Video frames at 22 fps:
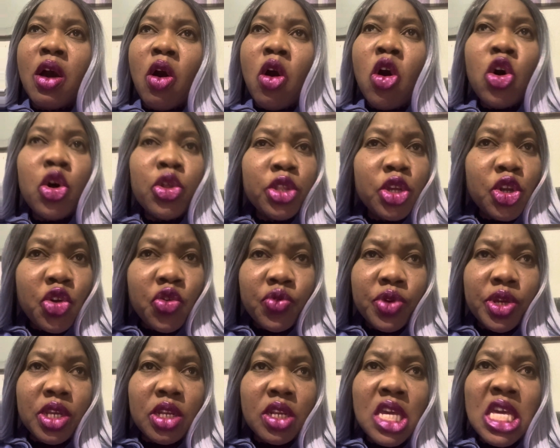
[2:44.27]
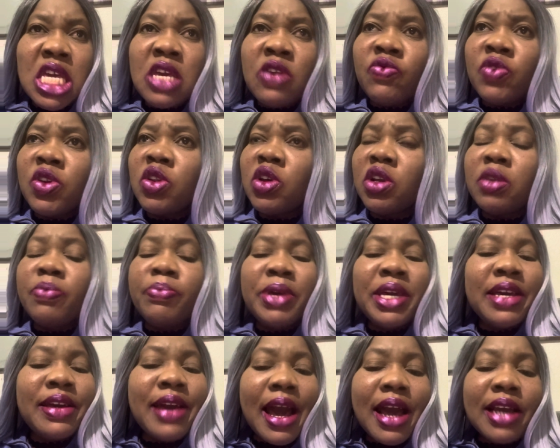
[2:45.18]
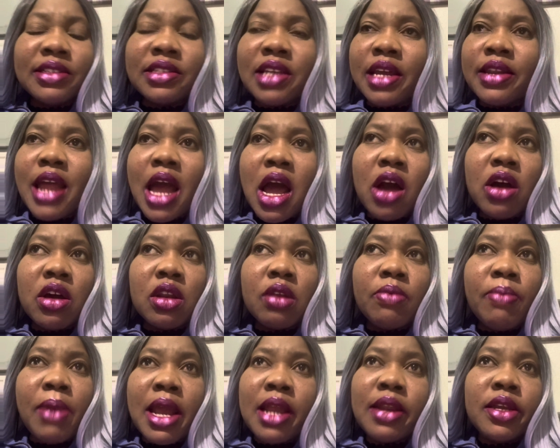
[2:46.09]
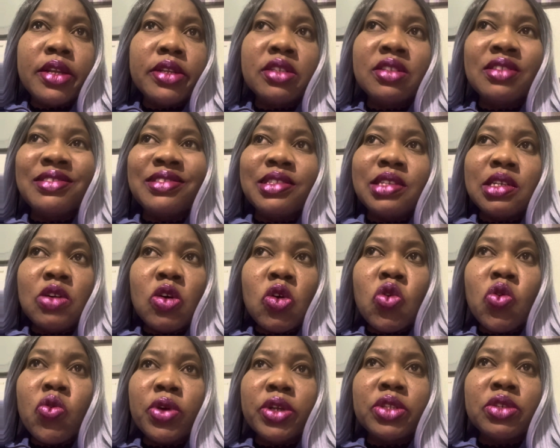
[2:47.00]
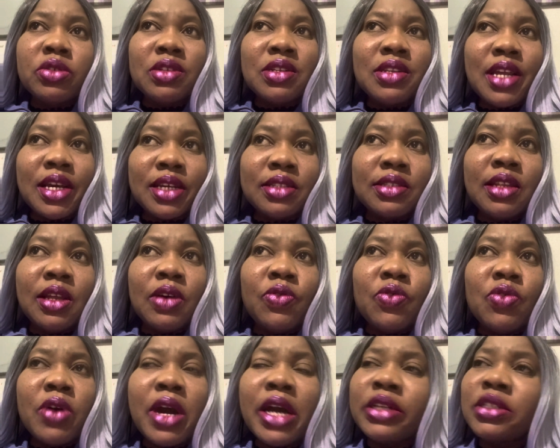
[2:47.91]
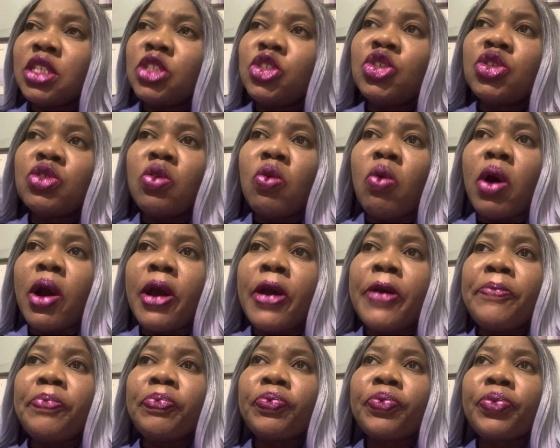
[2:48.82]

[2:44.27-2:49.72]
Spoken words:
on the green, even though the big guys are down, Milady's still going to the next level. I said, you know what?